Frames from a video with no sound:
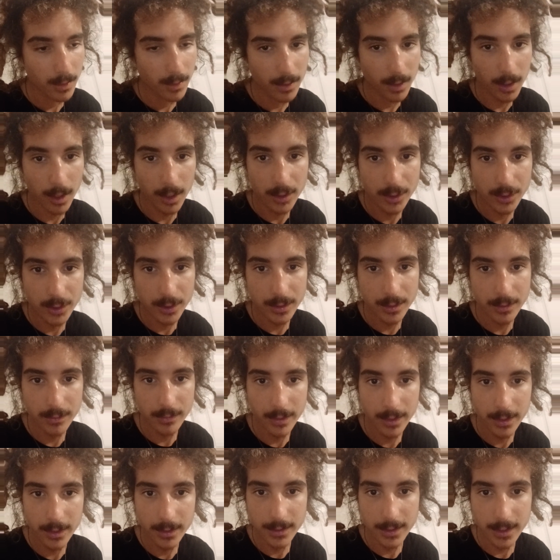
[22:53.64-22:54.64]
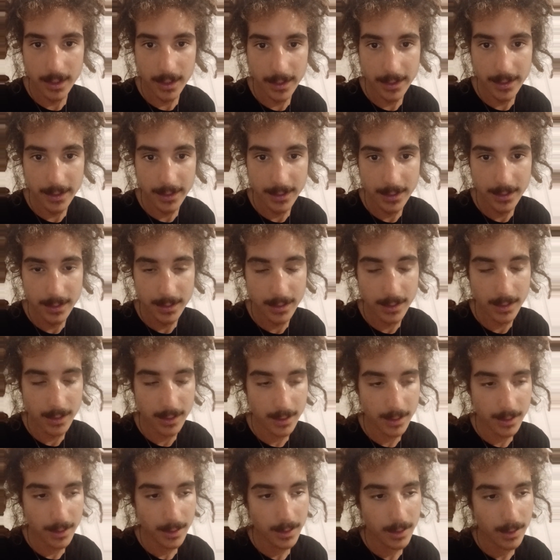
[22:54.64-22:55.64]
hundreds of years at least,
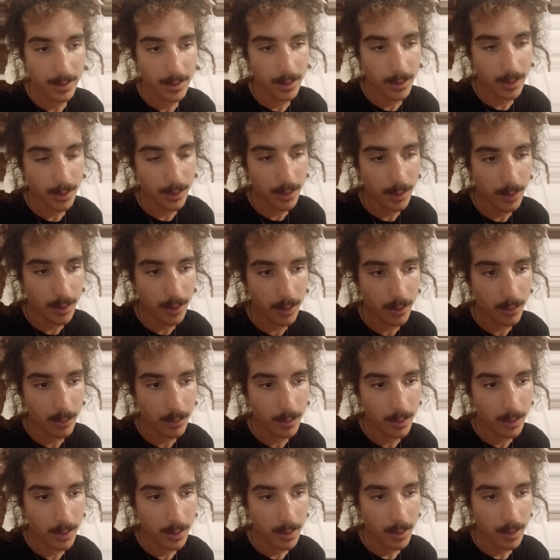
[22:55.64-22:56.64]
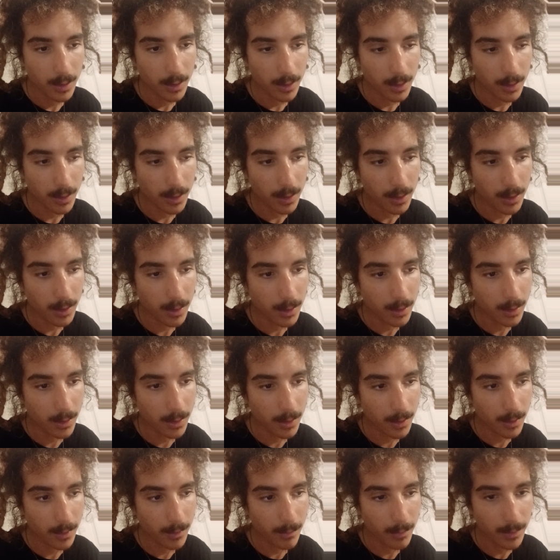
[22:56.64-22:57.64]
you know?
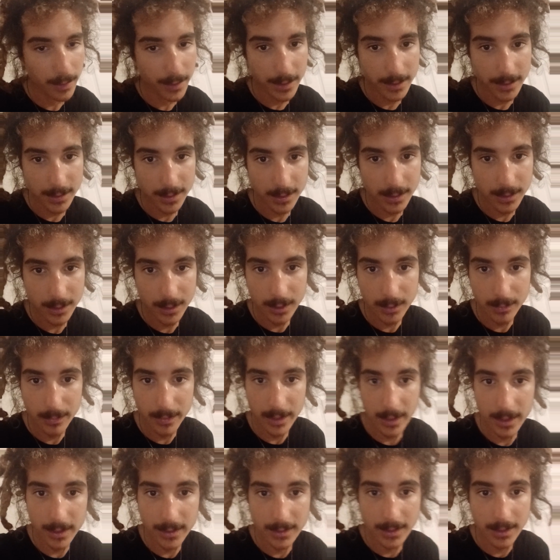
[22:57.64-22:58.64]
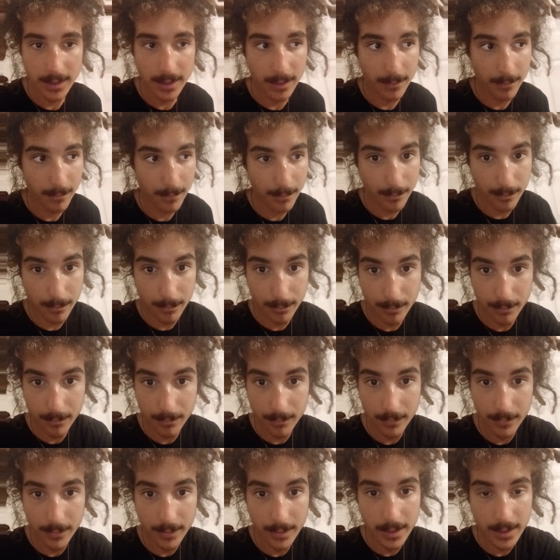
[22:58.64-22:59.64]
Uh, but this is just because of the
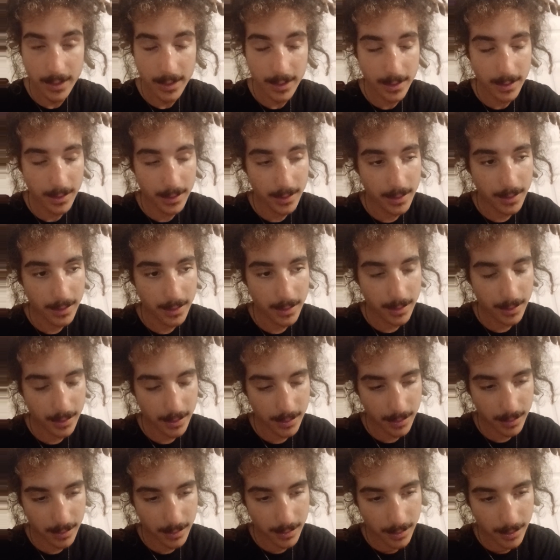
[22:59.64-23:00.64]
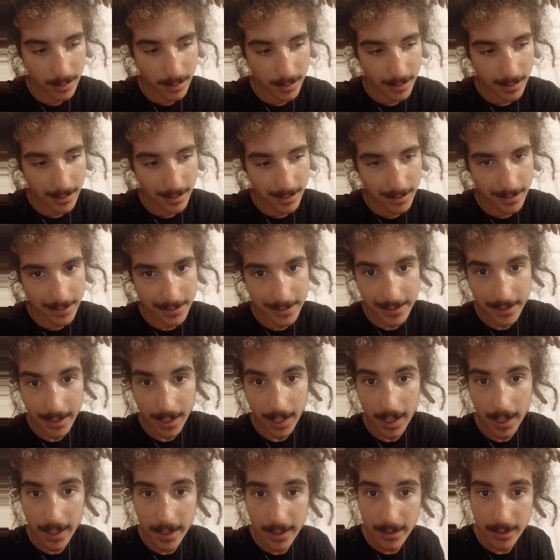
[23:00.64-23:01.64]
the the the
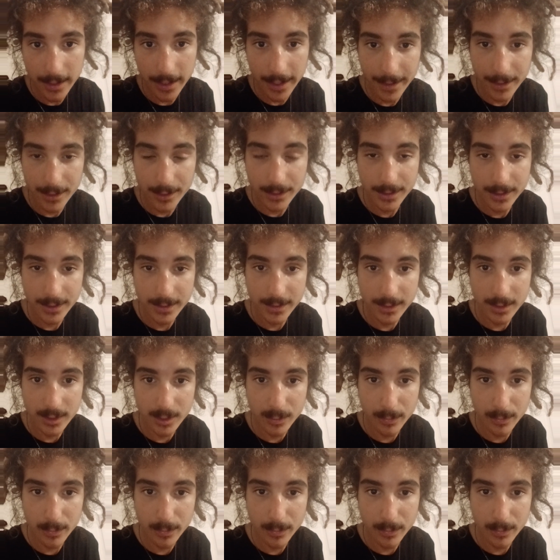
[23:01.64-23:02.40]
higher energies of